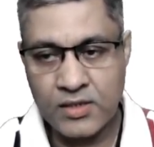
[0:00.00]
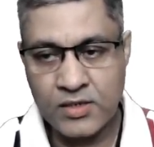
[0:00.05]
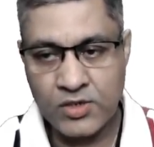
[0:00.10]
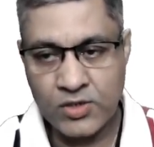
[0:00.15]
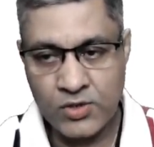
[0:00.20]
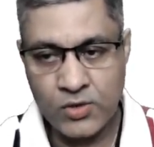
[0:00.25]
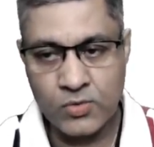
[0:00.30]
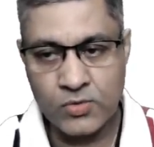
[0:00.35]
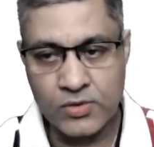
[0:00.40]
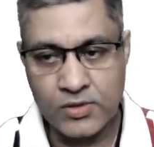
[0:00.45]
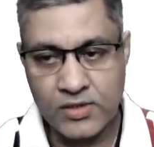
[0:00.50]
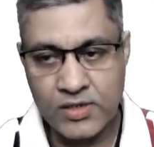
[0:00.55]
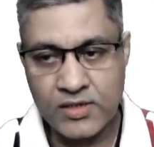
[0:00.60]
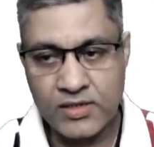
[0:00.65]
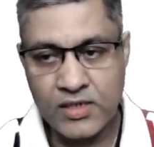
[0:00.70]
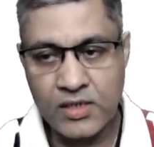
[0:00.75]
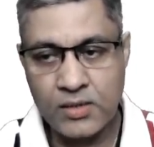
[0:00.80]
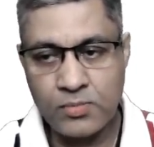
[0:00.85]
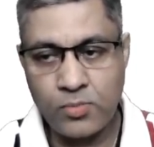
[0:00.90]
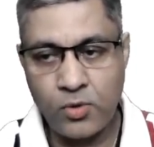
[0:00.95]
shows
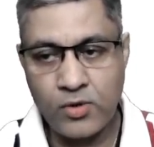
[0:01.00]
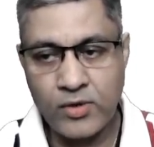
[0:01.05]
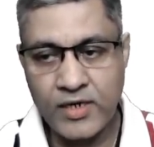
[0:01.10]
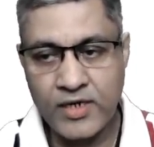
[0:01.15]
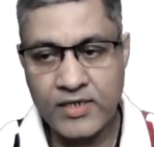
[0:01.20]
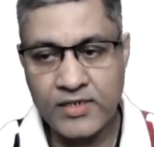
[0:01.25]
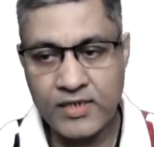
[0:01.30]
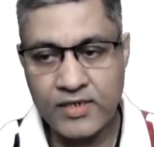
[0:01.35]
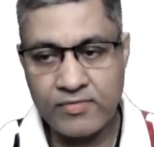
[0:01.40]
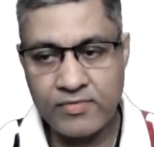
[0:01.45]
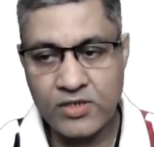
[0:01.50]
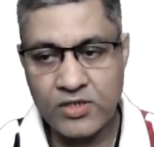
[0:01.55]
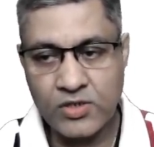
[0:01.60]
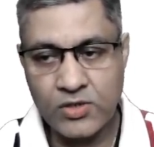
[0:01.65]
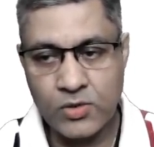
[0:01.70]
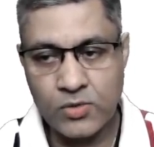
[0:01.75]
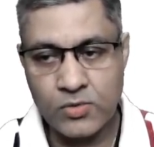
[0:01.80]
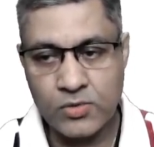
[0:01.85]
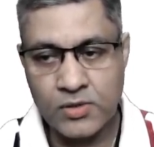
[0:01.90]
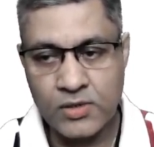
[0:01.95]
16.87
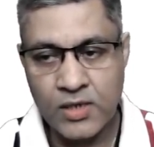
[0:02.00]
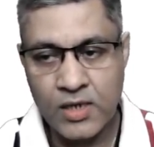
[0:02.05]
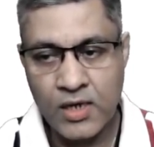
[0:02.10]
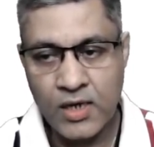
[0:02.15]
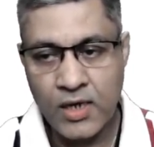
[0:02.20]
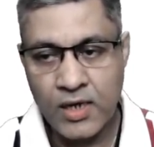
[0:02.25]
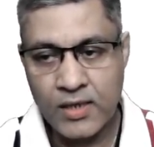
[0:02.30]
shows